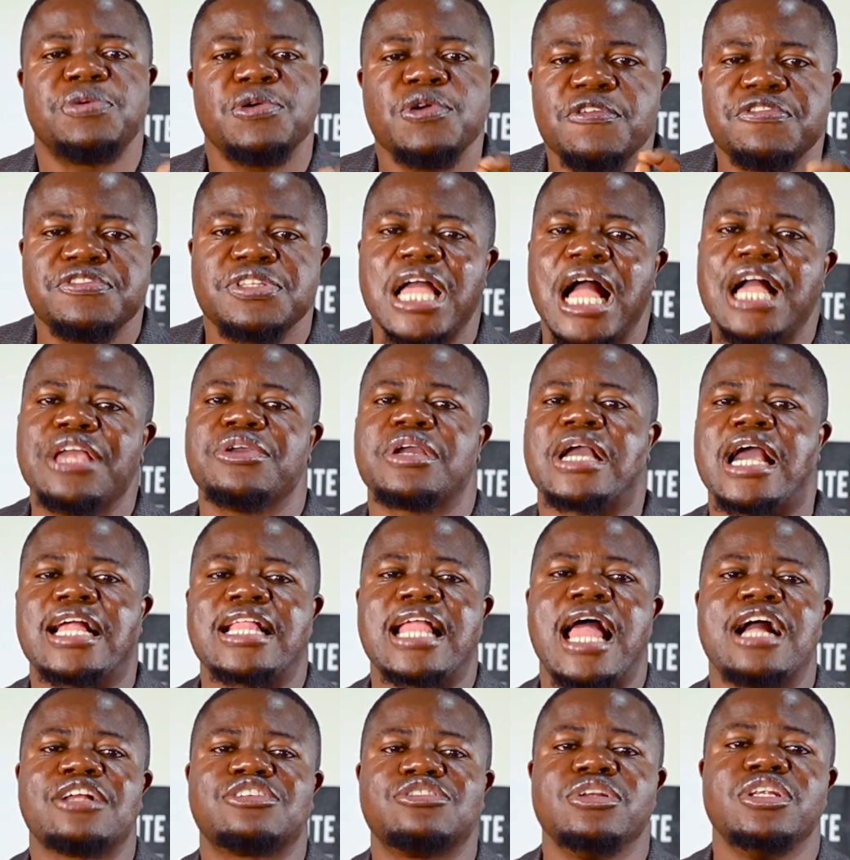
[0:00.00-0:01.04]
prove that you
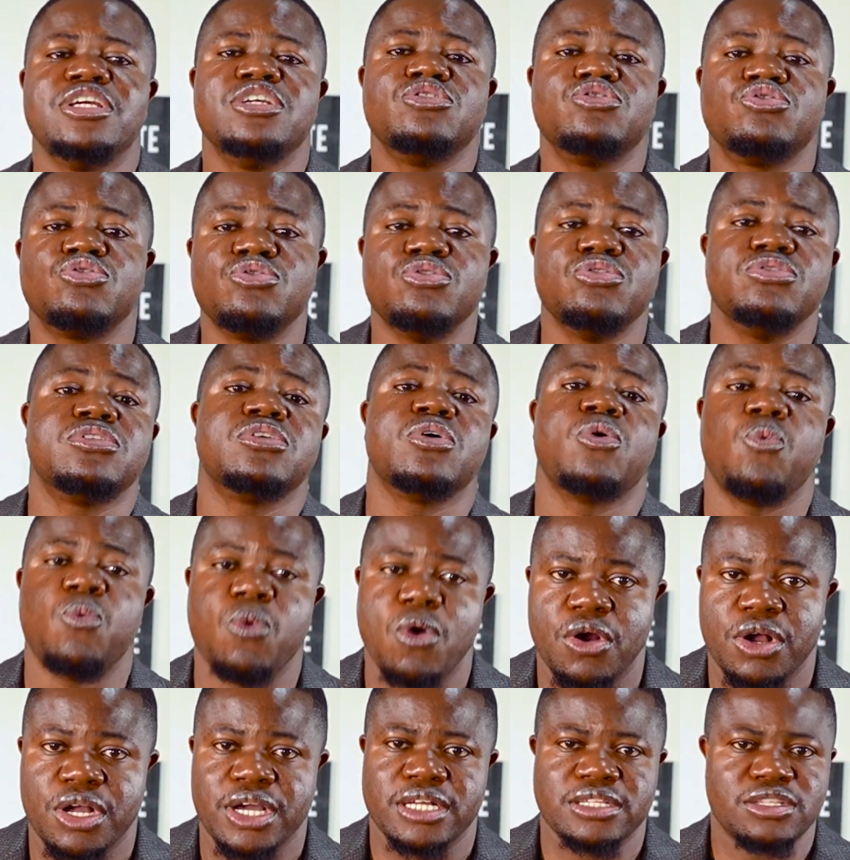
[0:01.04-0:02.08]
can actually do the
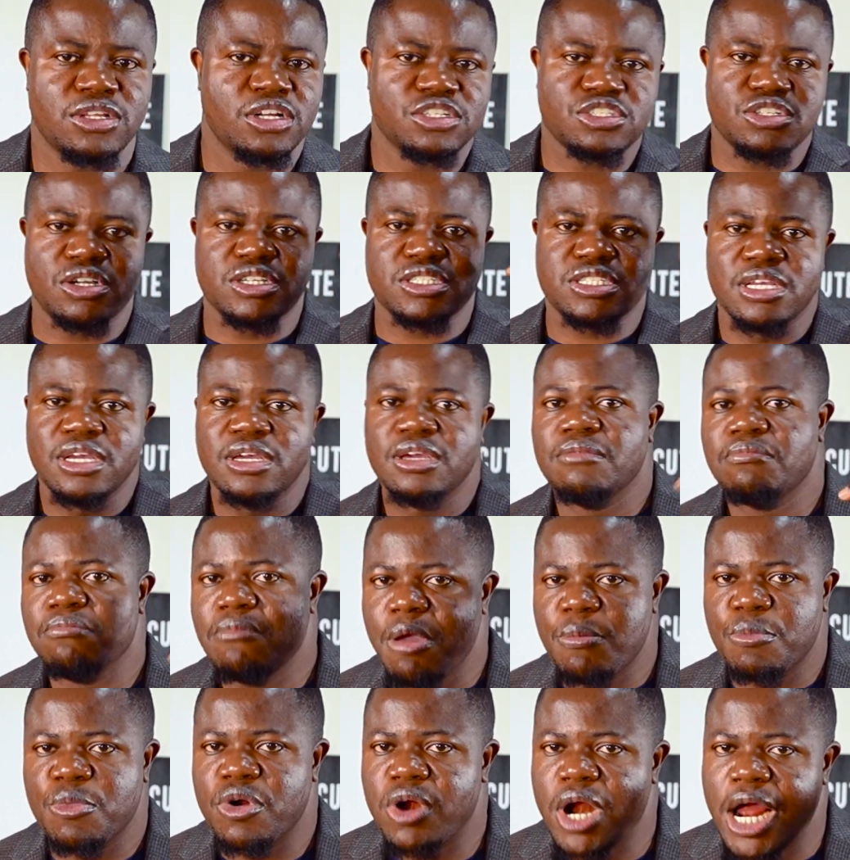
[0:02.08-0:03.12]
work, not just
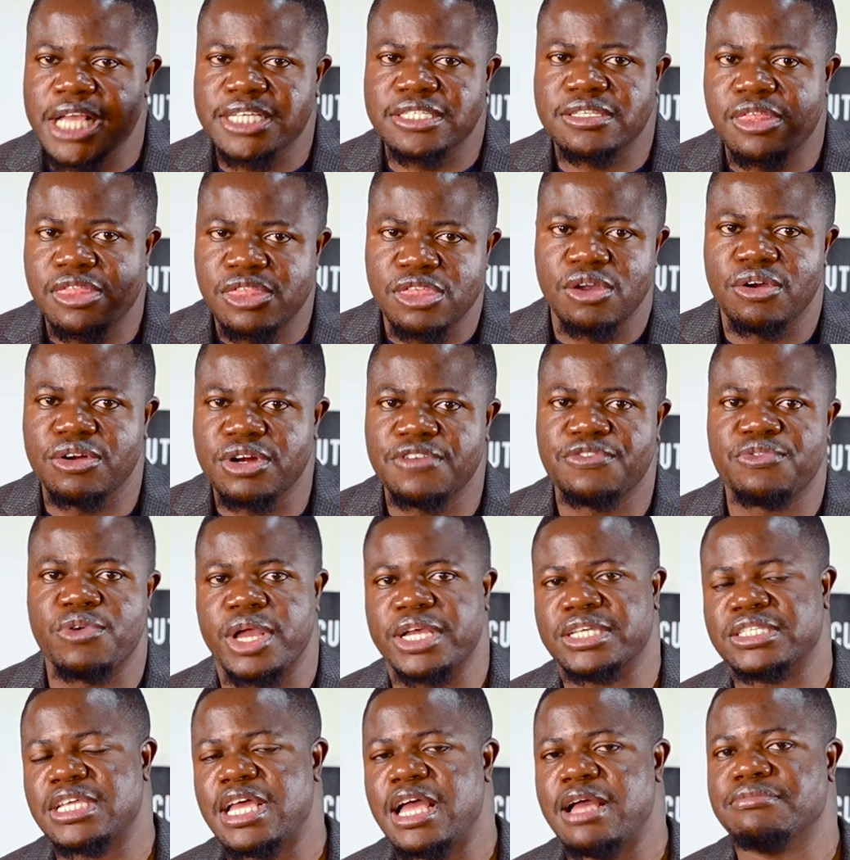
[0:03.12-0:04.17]
memorize theory for
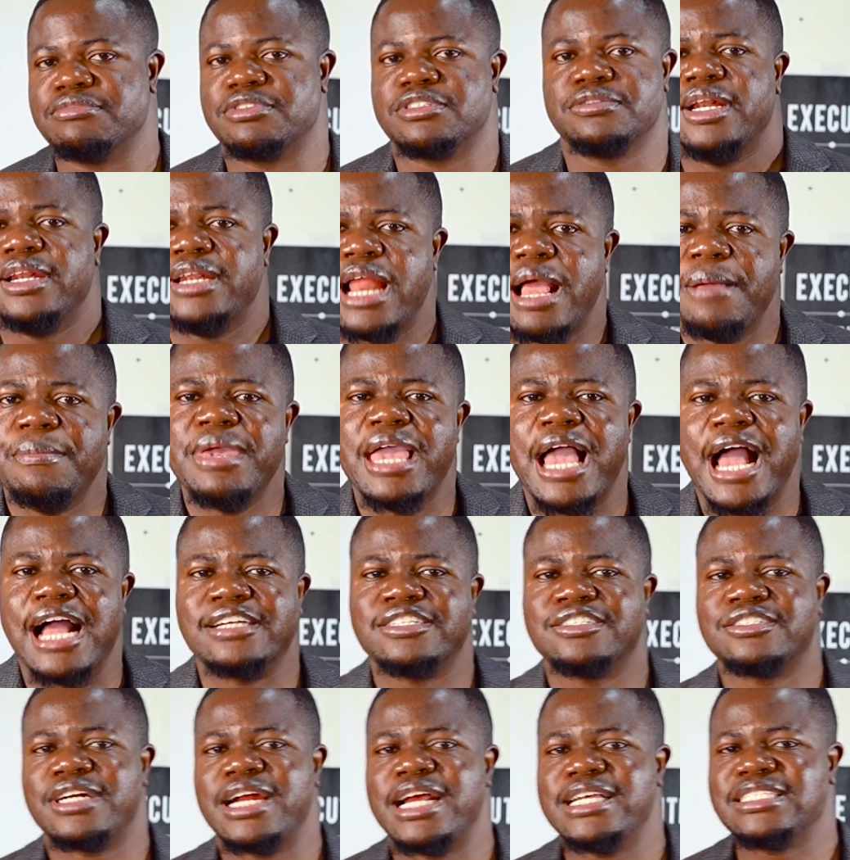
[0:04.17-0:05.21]
exams. Let me
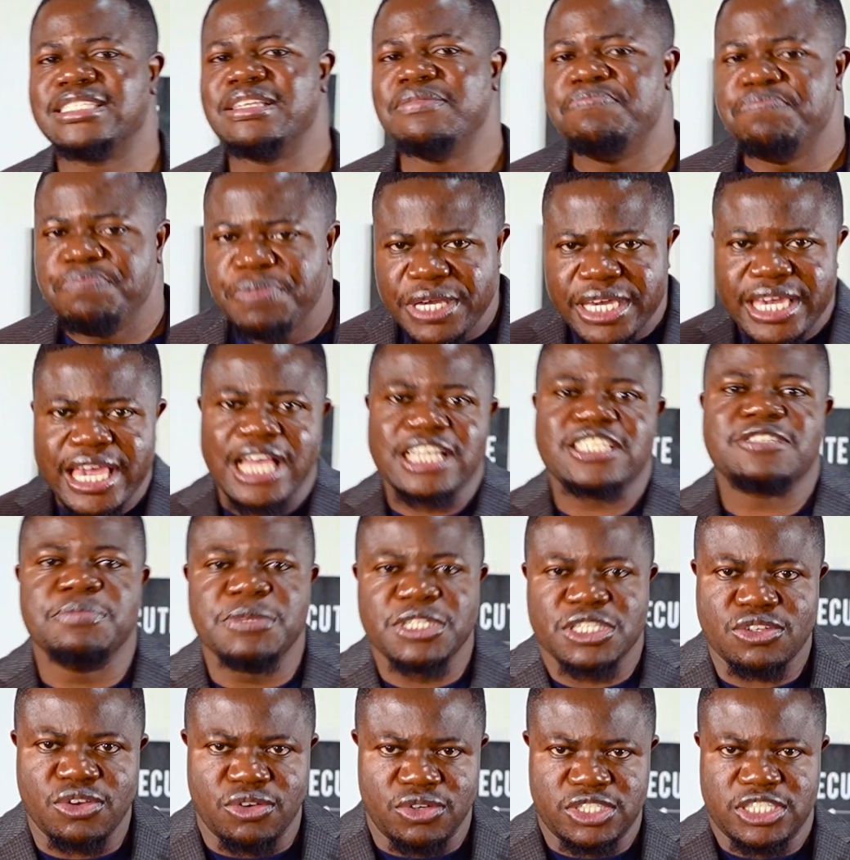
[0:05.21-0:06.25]
address the biggest
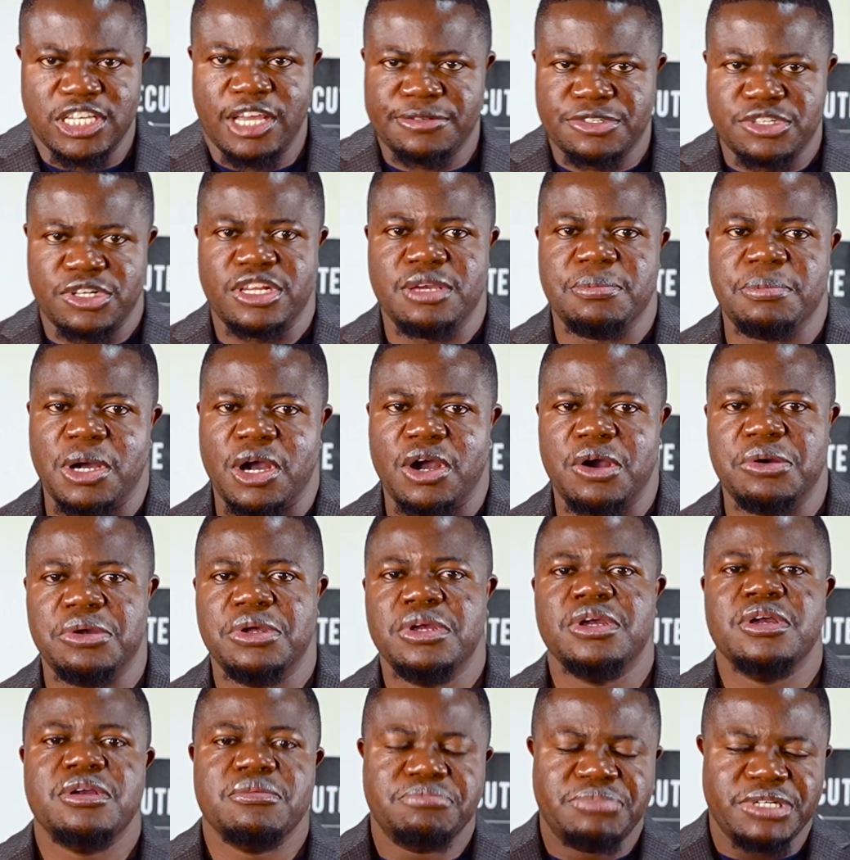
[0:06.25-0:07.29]
misconception about
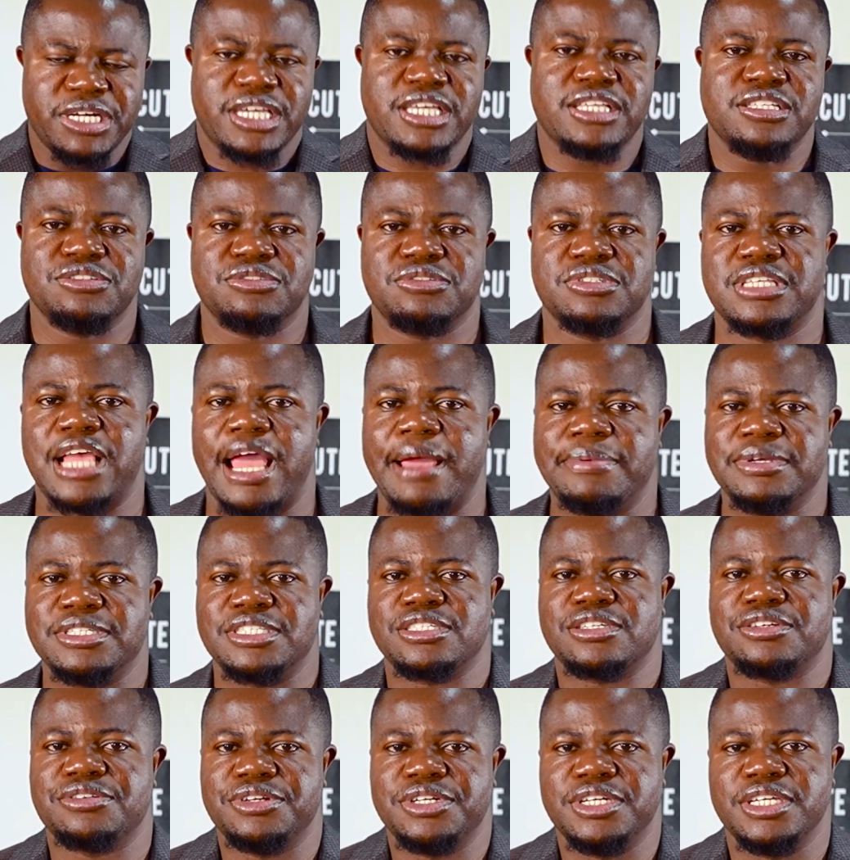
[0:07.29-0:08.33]
breaking into
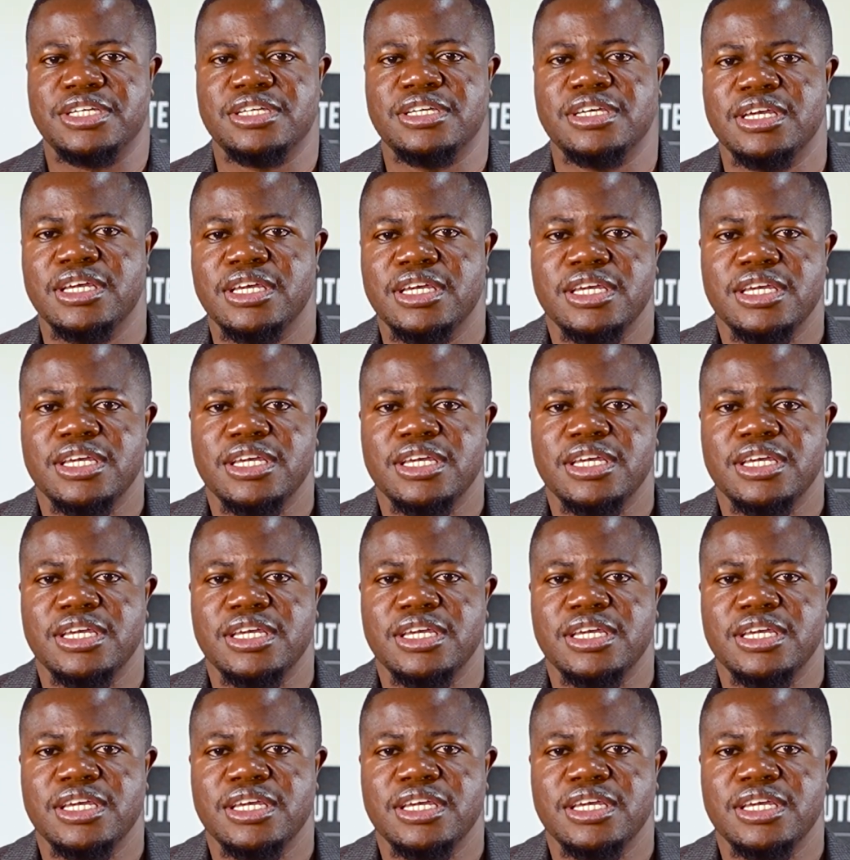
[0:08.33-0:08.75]
cybersecurity.